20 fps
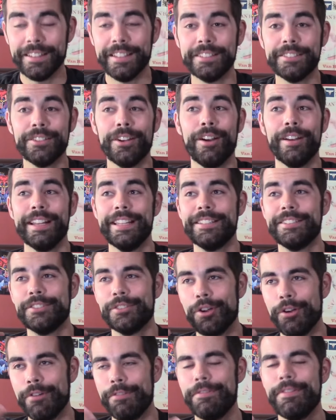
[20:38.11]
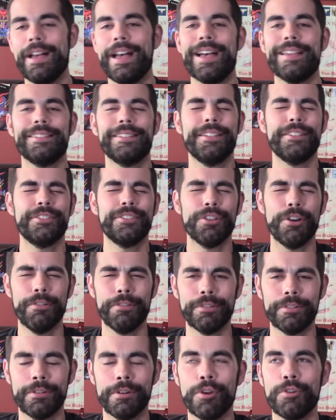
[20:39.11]
This song is so fast, it's so
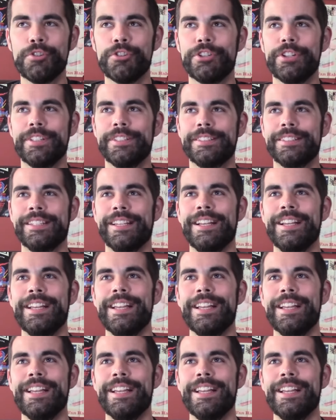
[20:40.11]
ferocious,